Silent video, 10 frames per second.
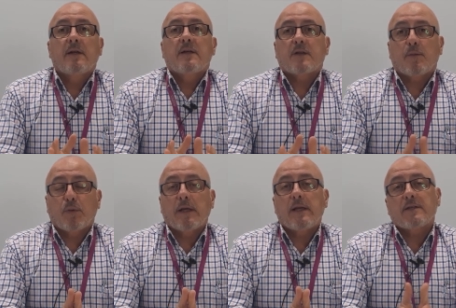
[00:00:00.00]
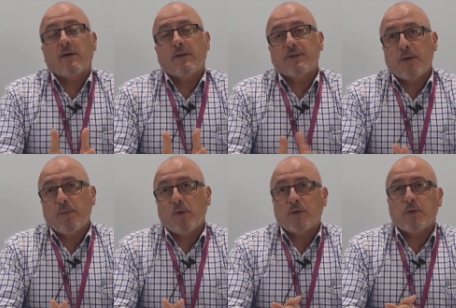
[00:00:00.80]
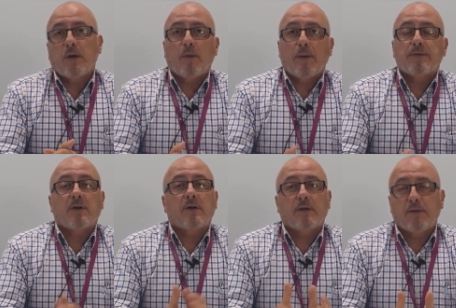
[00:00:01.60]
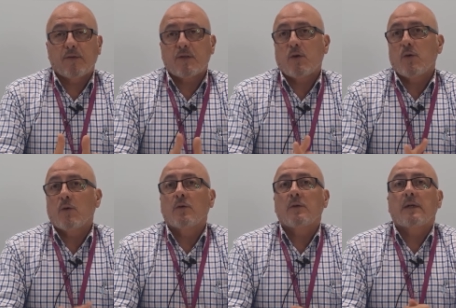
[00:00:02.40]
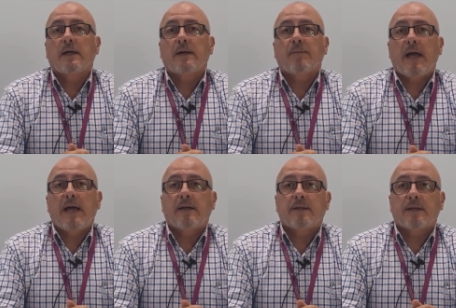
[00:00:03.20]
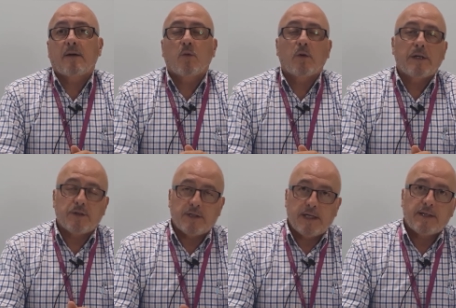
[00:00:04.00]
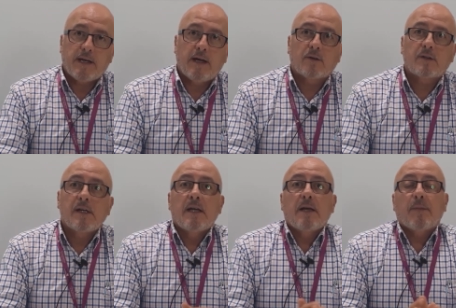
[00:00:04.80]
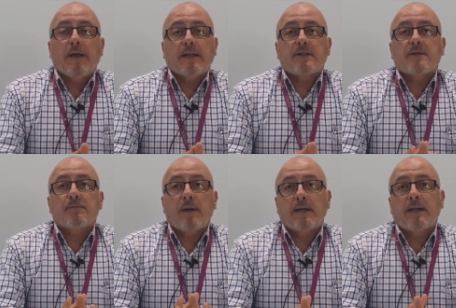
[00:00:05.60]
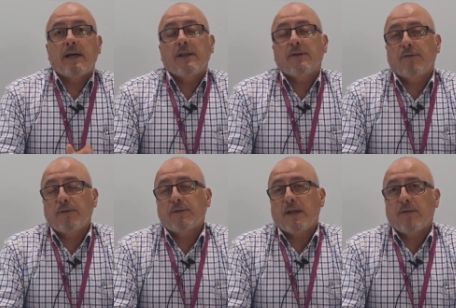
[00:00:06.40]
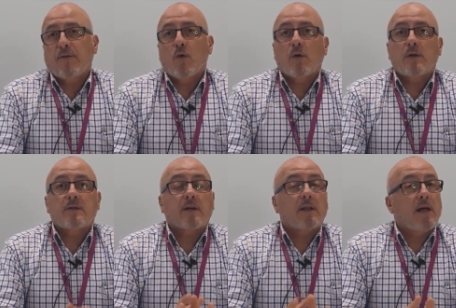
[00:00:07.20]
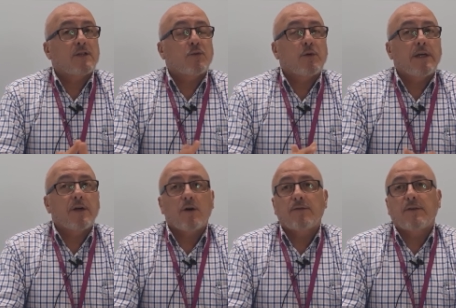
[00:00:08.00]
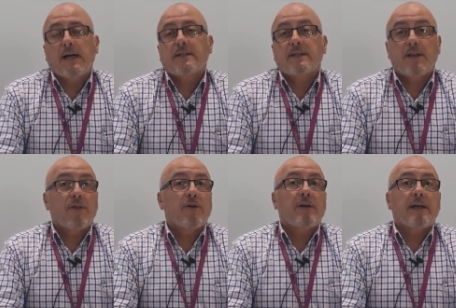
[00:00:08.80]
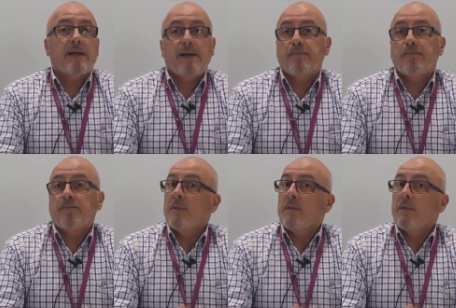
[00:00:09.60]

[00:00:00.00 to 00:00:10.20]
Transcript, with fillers: So please either jump onto our website, give us a call, um, and uh, we'll get your details. But that's Monday, the 15th of August. The class will kick off at 10:30 a.m.